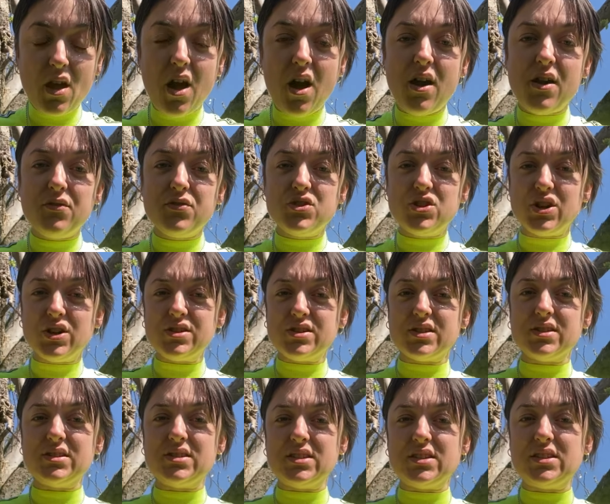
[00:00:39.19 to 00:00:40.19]
I've
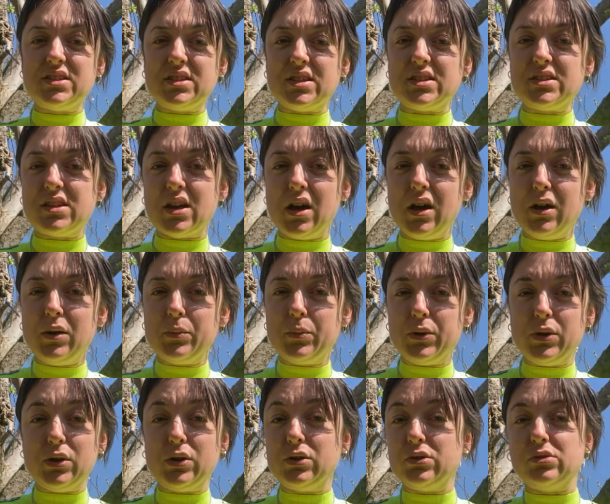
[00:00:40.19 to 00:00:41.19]
chosen to sit up.
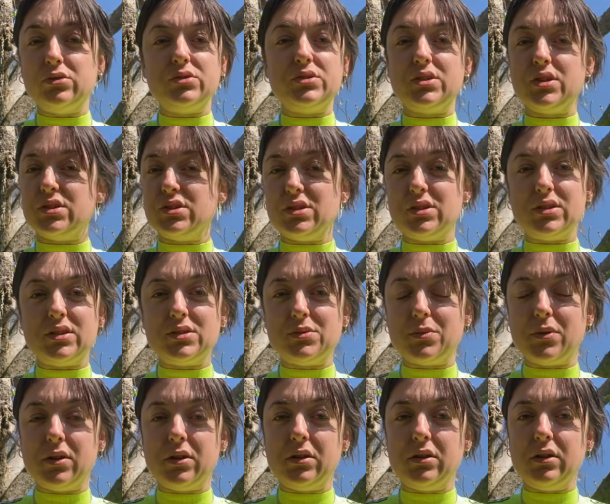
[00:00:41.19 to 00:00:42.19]
You could also do this
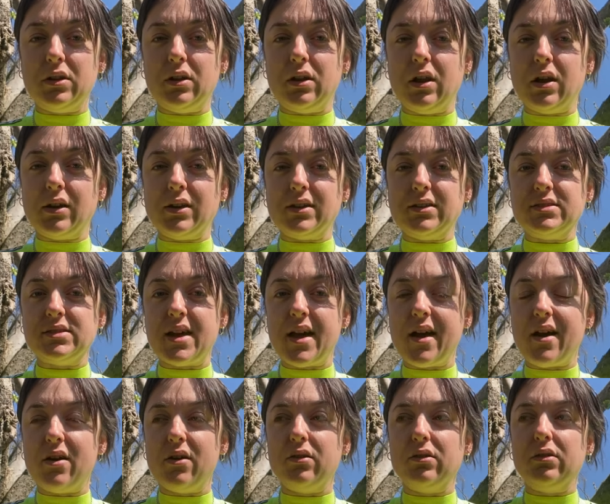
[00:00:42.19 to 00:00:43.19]
one lying
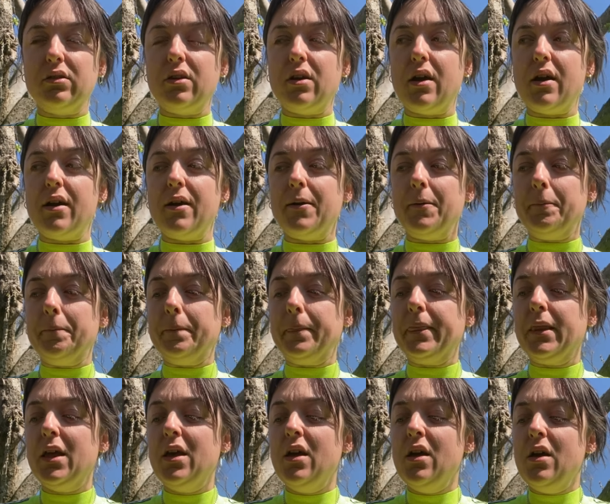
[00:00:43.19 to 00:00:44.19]
down,
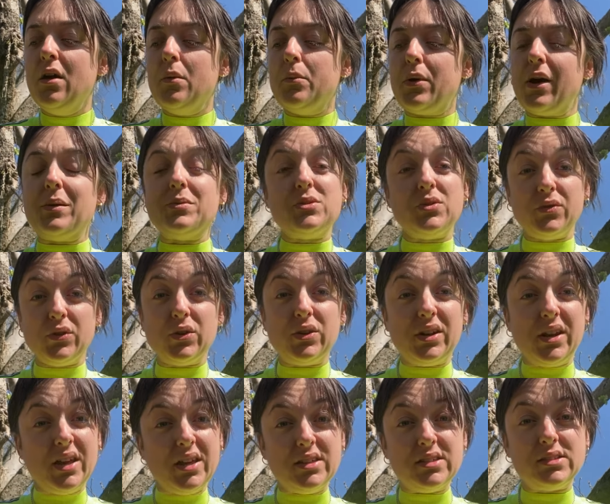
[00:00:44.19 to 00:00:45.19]
perhaps with your
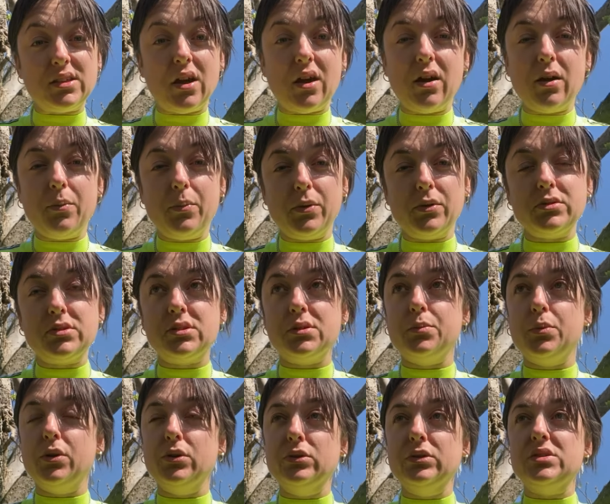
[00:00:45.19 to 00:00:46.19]
knees up or
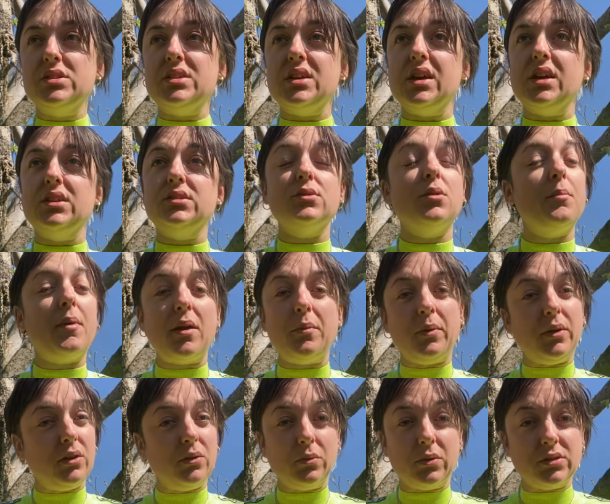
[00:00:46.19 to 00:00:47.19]
supported, or
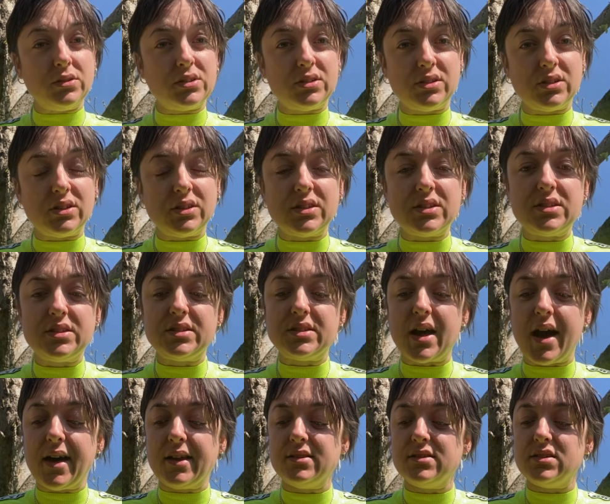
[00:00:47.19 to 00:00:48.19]
maybe you want to do this
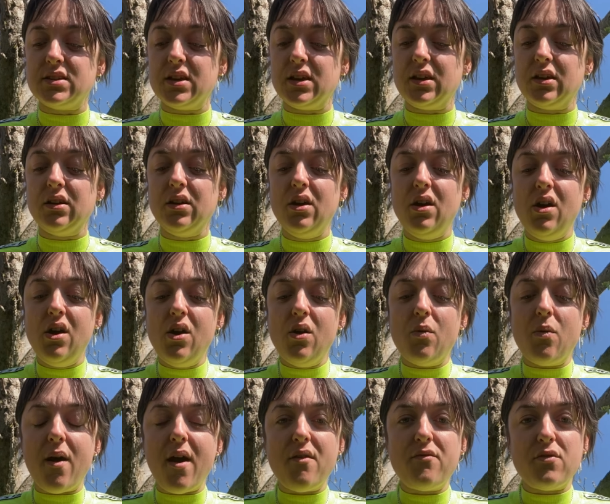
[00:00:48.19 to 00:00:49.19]
standing,
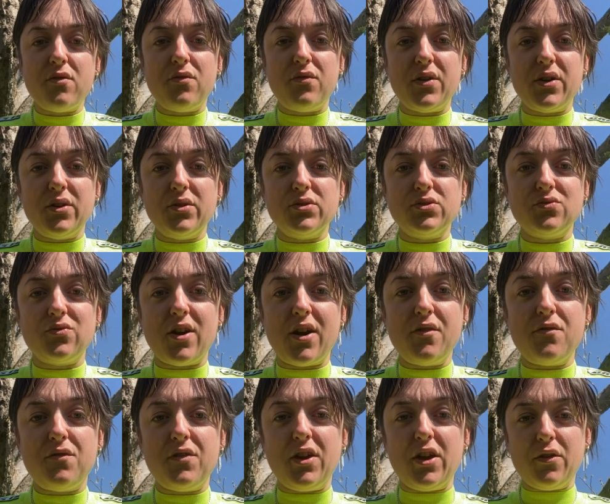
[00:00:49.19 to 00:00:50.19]
whatever feels
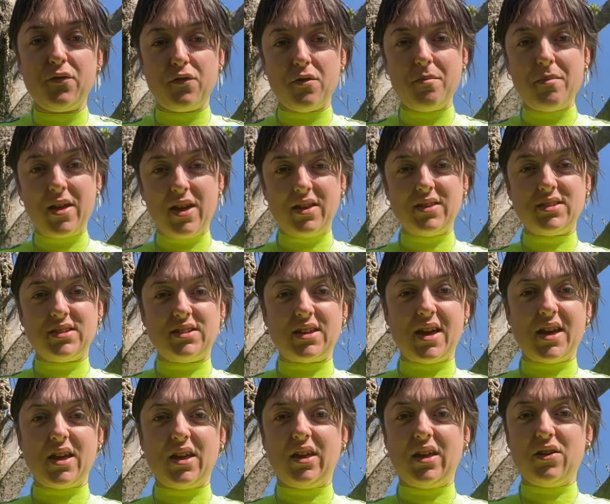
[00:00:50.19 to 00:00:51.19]
right for you. For me
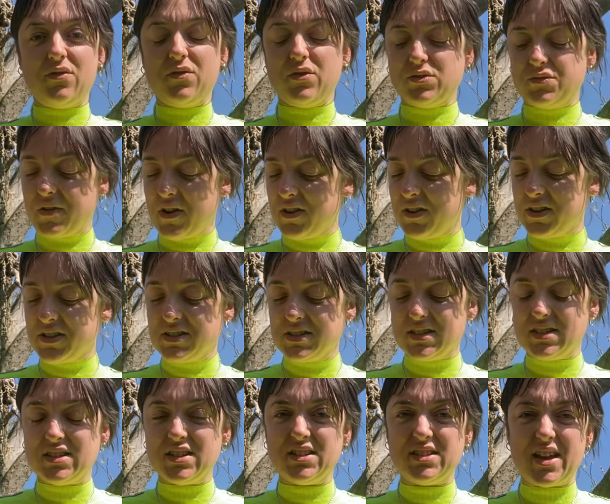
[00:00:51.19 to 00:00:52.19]
today, it feels very nice to
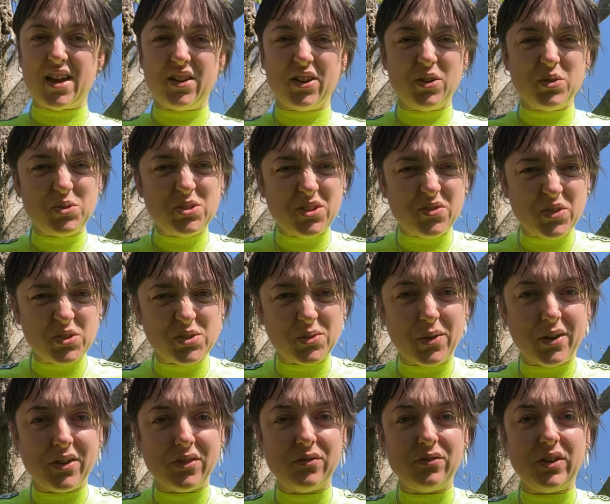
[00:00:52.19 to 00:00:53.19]
sit down. It also feels
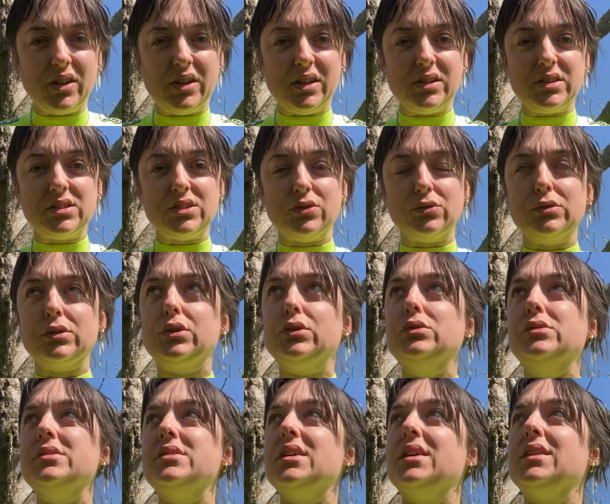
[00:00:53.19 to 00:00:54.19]
quite convenient to
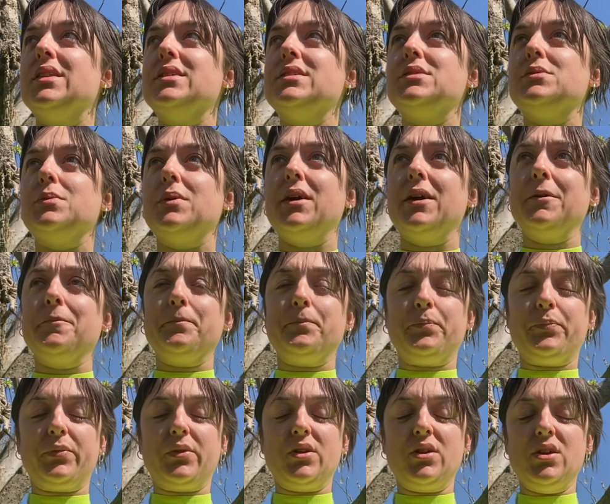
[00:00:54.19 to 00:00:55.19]
record it this way.
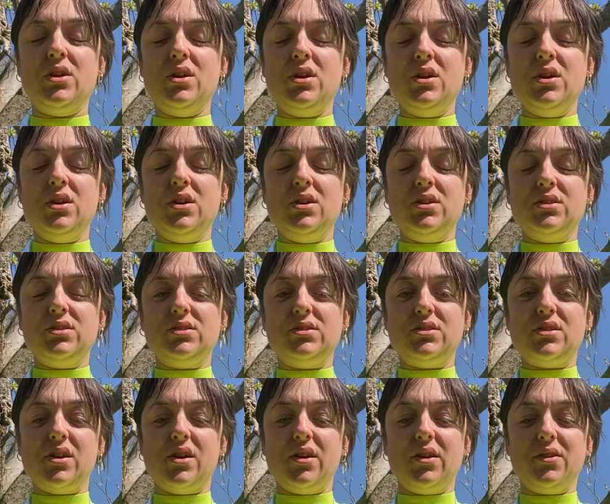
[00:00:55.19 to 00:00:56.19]

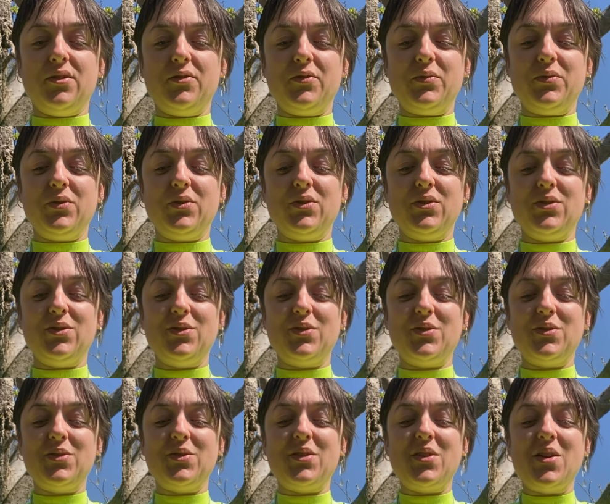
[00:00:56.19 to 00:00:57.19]
So
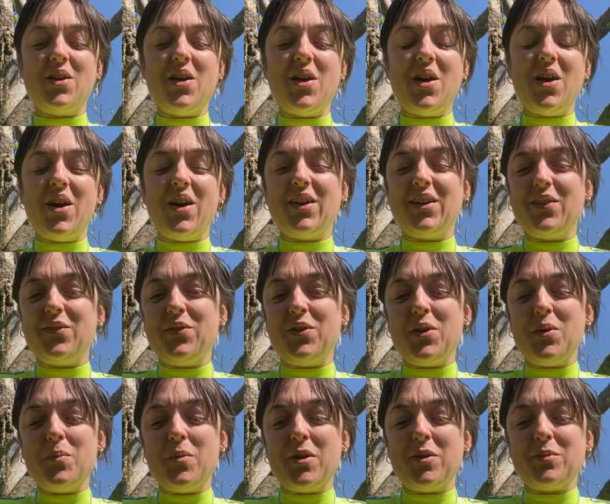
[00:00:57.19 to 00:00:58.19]
I'll give you
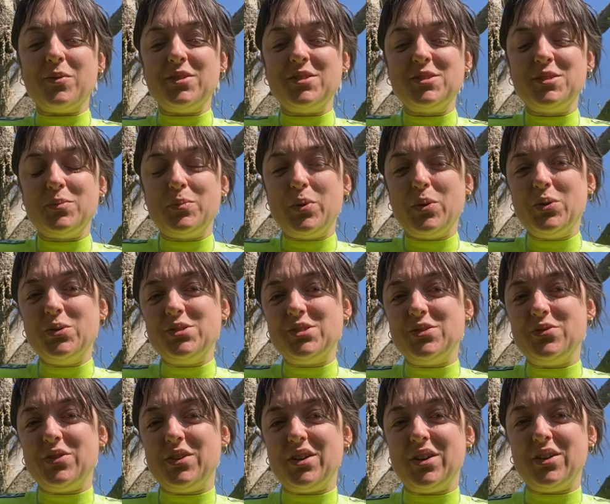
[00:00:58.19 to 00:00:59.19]
a moment to pause
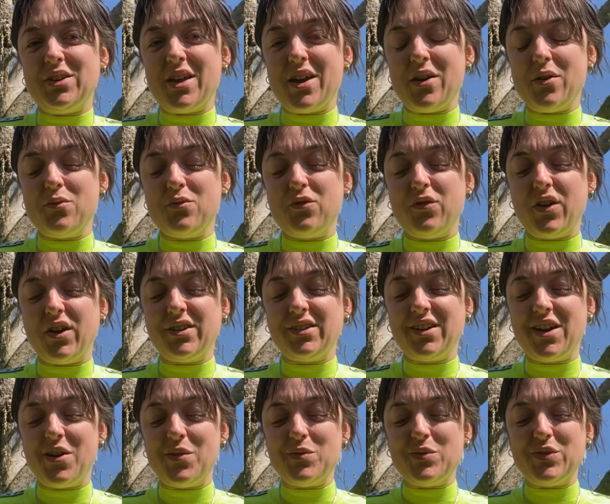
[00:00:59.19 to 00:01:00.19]
the video now and find
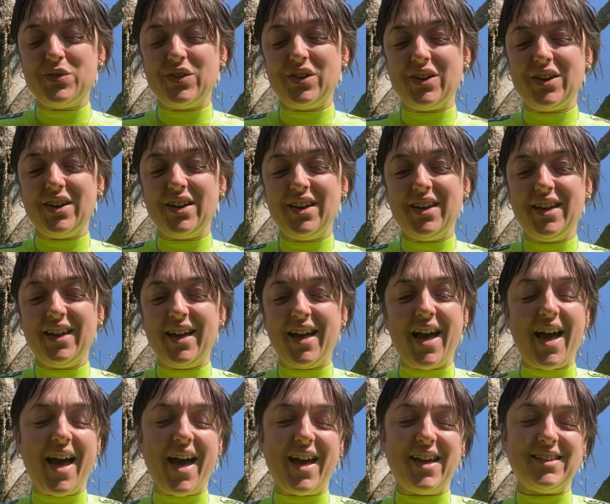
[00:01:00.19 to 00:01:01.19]
comfort,
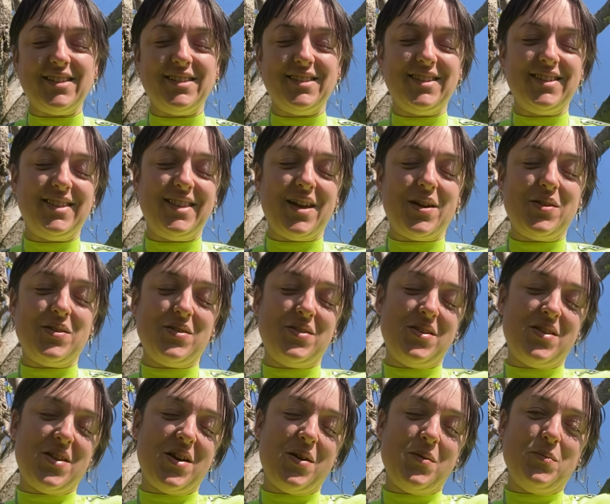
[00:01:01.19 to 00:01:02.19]
and
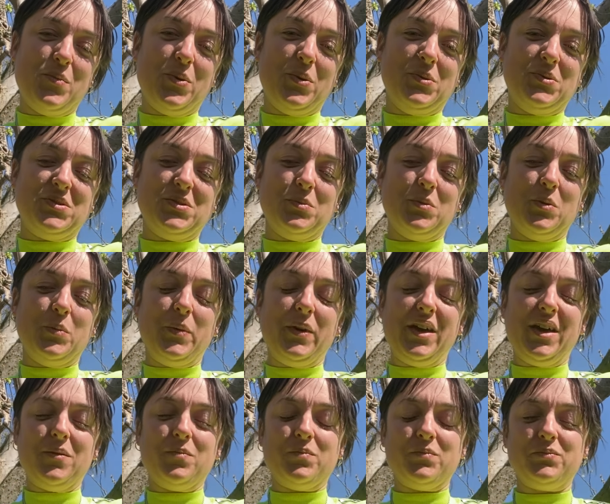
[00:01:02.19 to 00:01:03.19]
then unpause and we'll
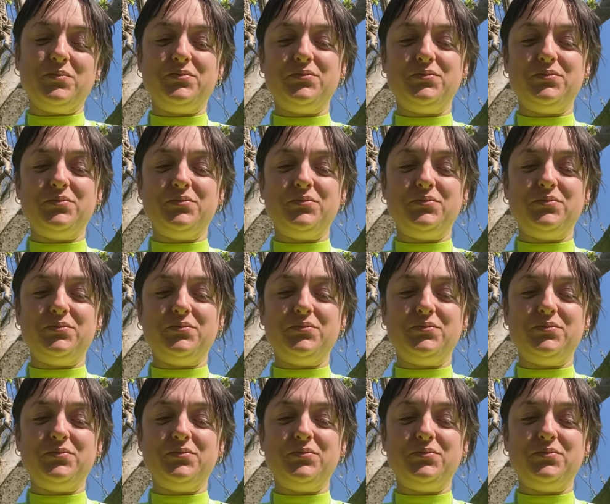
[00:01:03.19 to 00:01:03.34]
begin.